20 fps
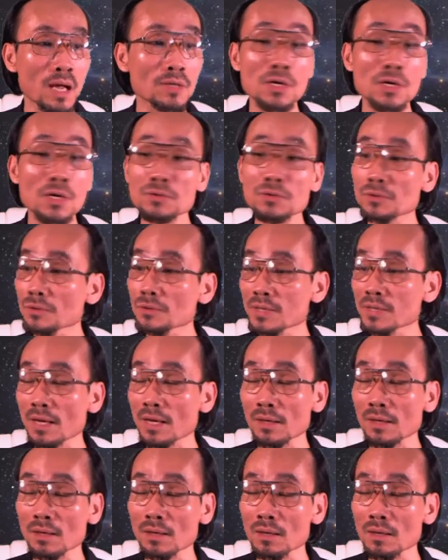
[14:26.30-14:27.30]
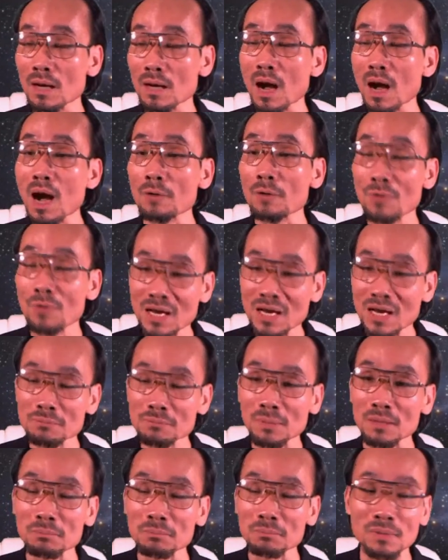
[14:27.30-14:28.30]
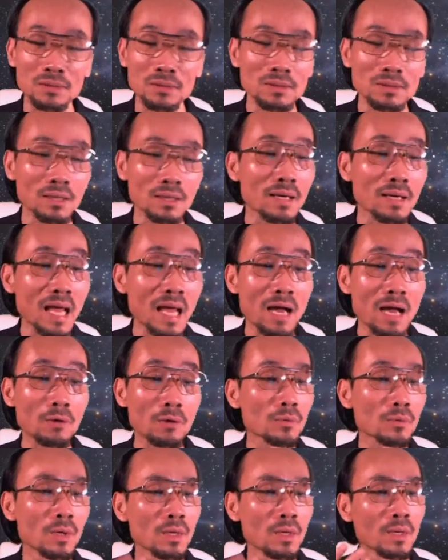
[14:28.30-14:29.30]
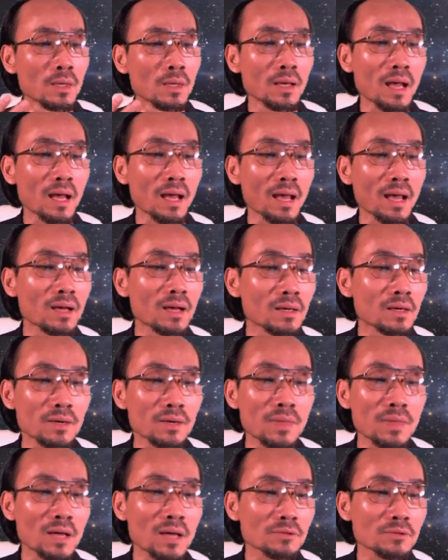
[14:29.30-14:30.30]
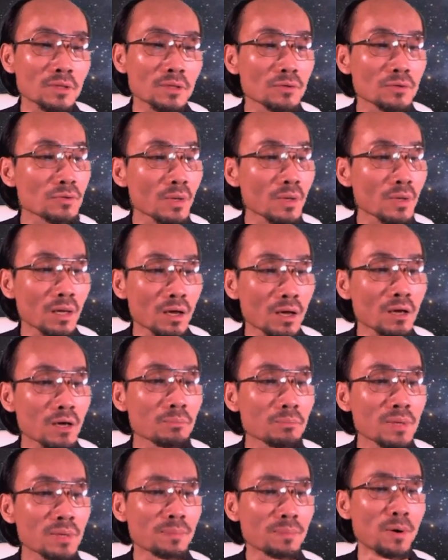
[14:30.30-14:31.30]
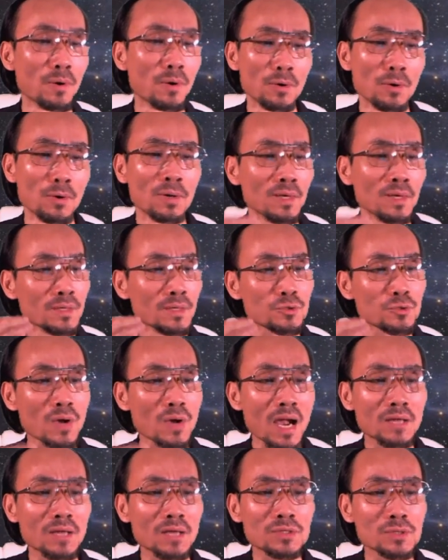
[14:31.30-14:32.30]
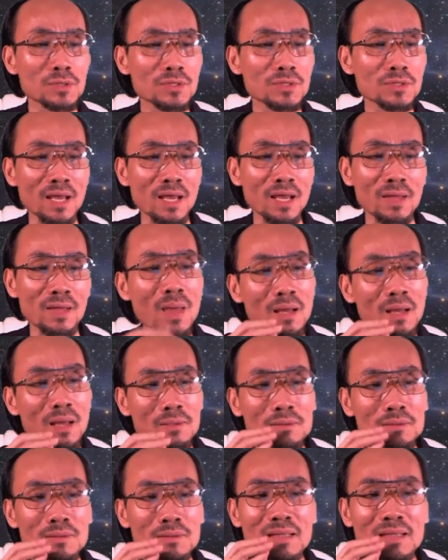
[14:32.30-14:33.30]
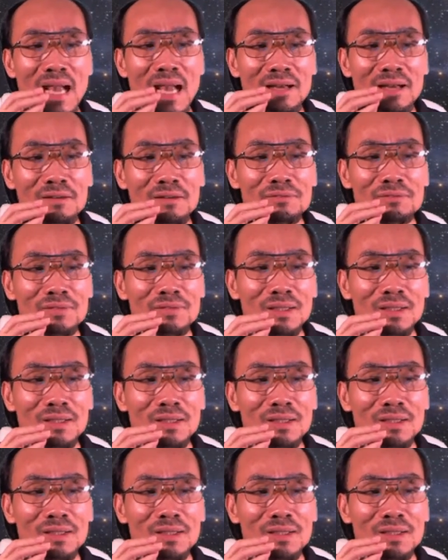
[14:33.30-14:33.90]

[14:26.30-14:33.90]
used to say harassment, but now I heard that a lot of people try to say that kind of